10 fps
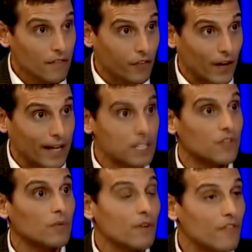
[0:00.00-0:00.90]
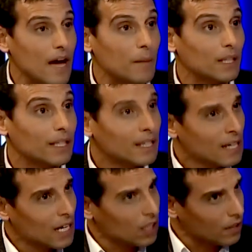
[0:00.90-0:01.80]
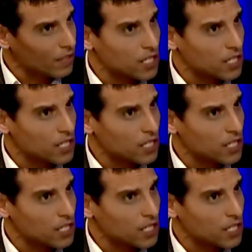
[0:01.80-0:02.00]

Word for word: friends, from their family. A lot of it